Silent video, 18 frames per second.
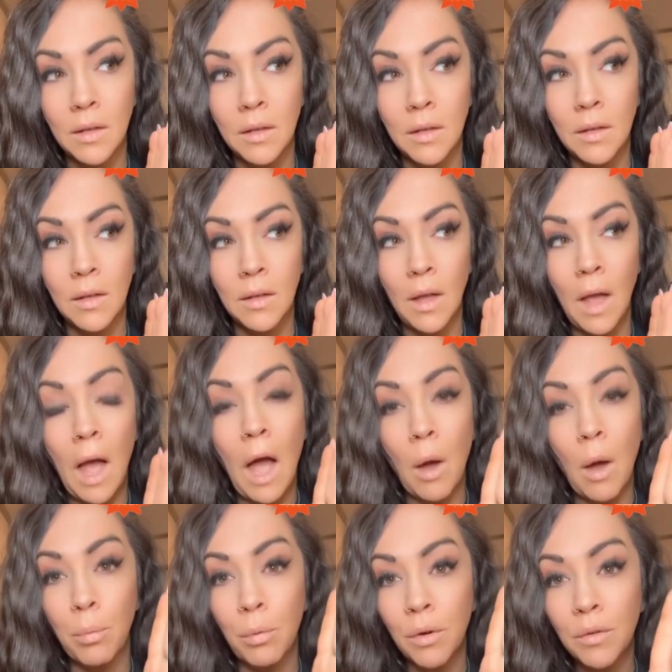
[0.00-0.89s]
how
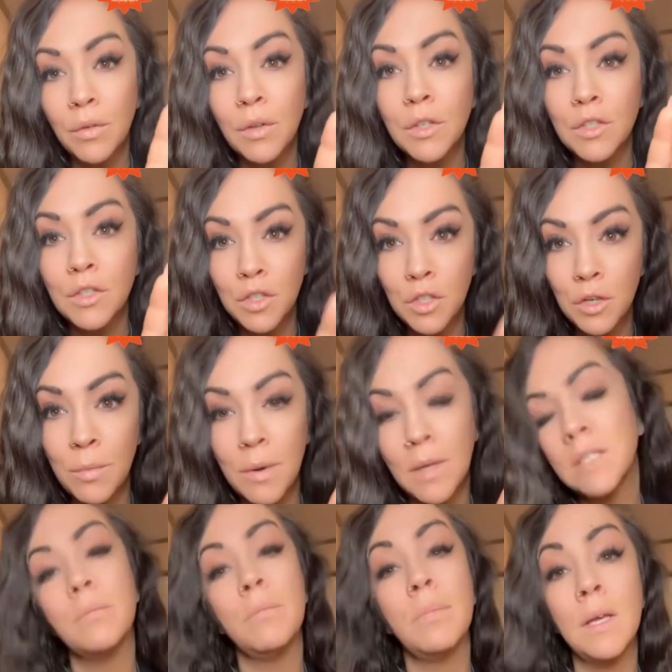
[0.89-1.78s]
privileged you
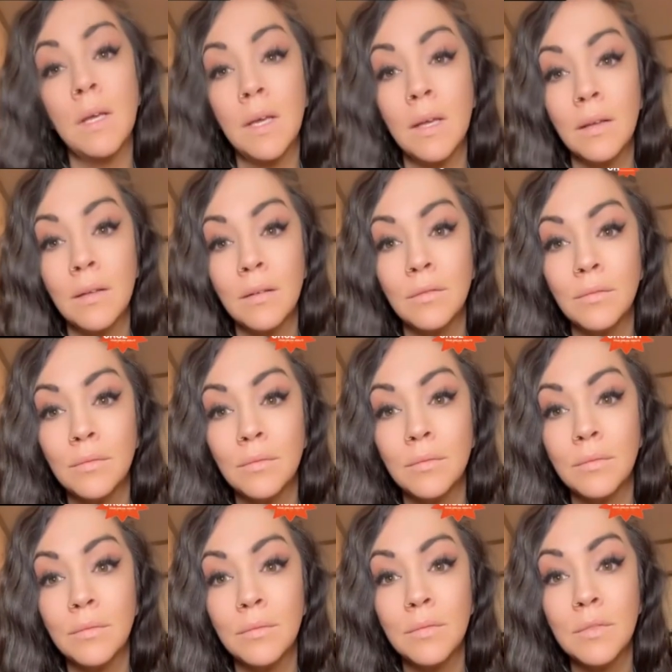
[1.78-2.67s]
must be
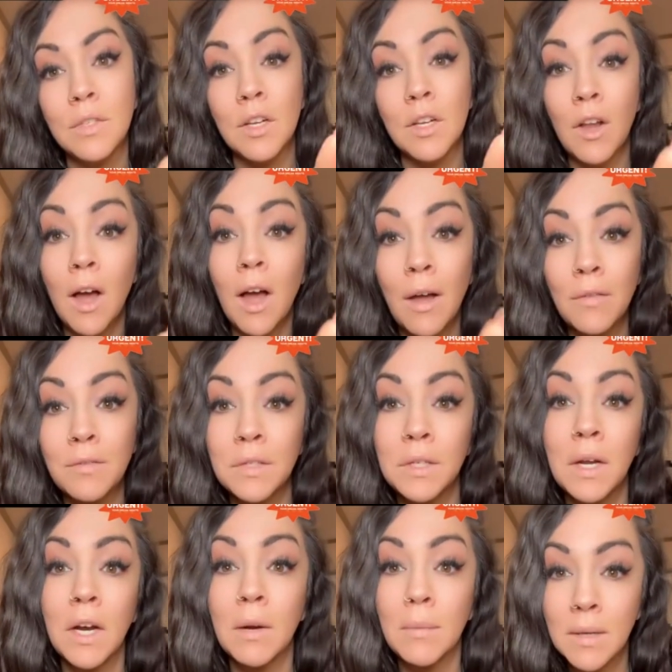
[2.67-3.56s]
to not have to
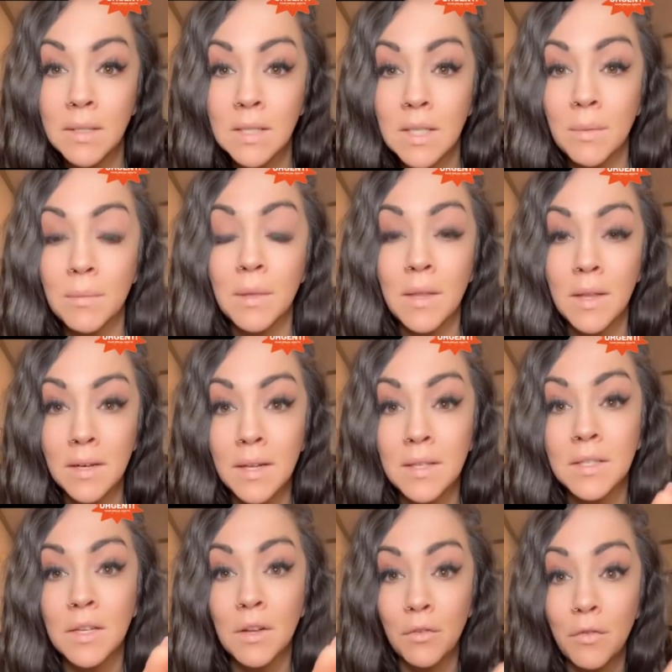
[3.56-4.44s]
care about something that
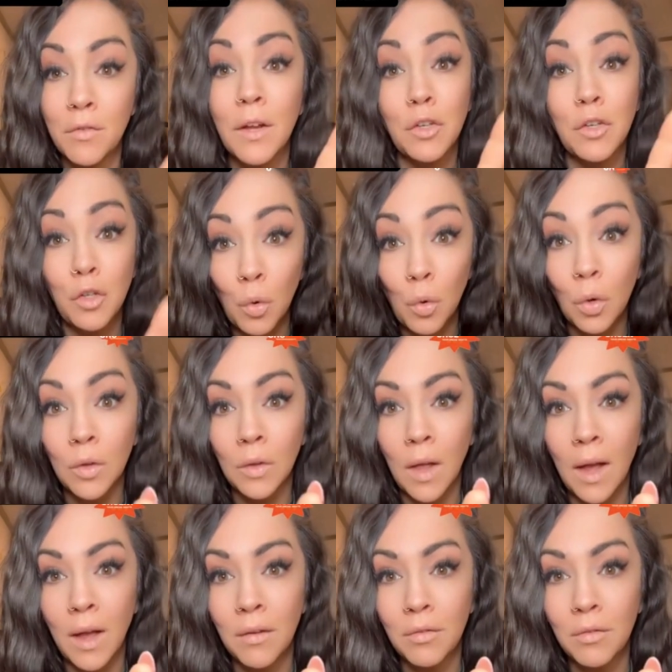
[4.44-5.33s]
doesn't affect your
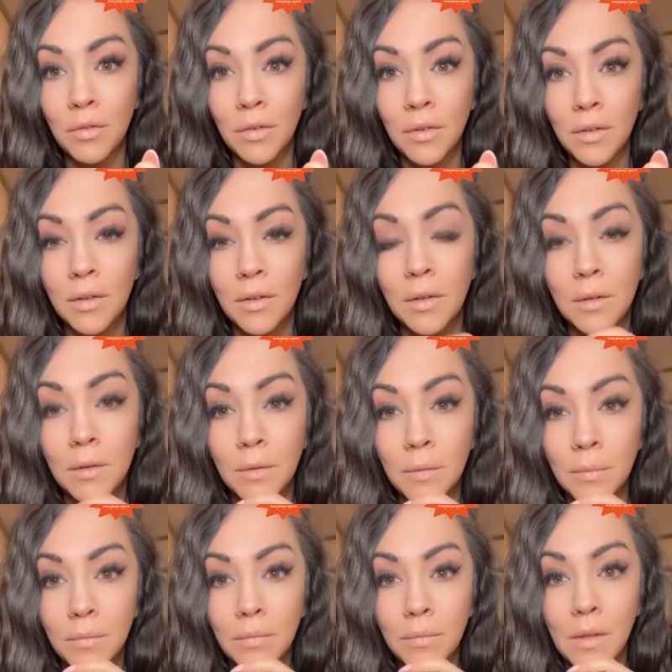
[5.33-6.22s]
life.
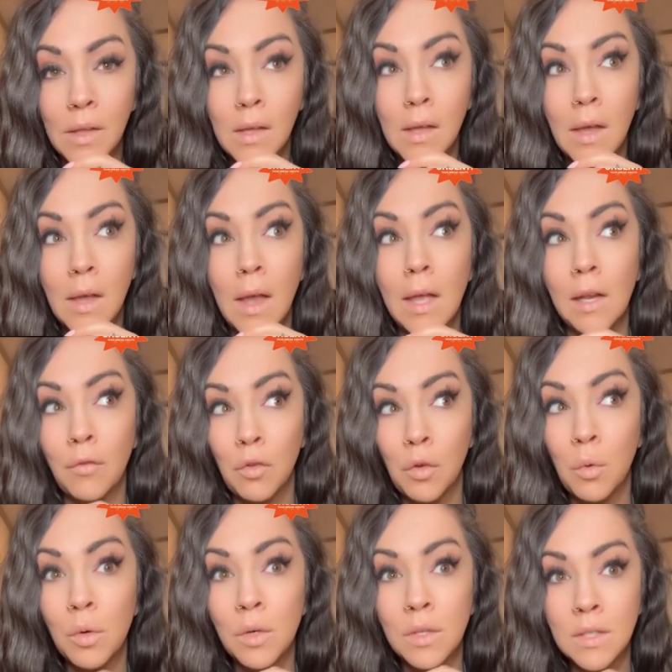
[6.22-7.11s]
And if you
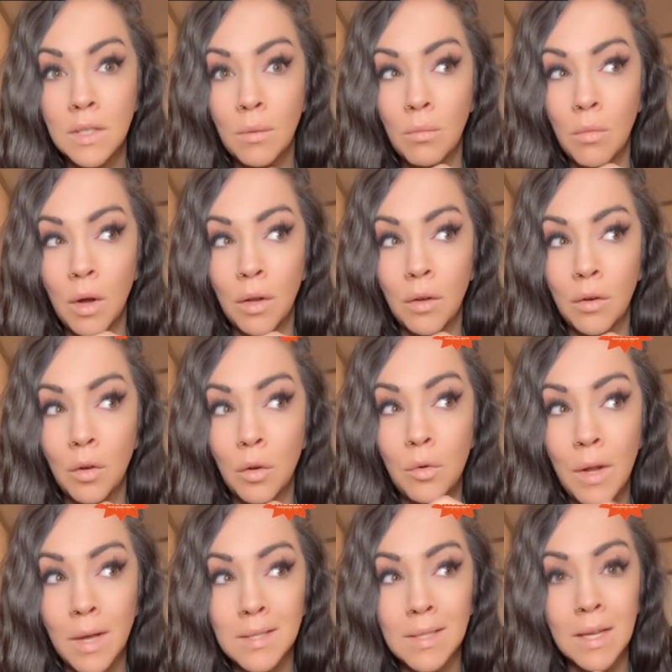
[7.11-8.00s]
are someone who
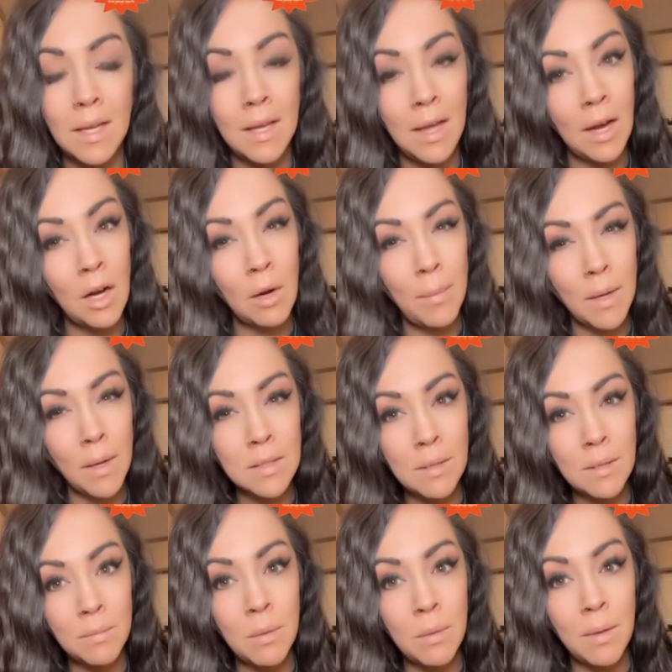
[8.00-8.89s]
doesn't care about
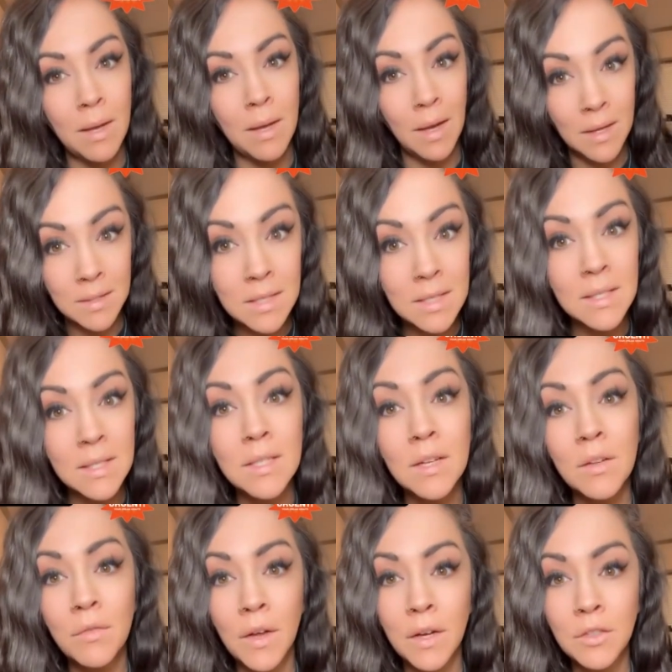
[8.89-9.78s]
something because it doesn't
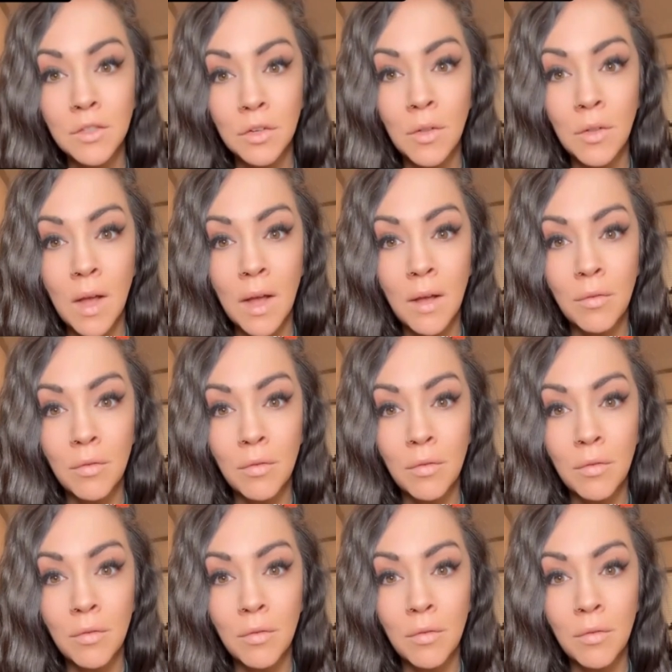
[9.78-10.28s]
affect your life,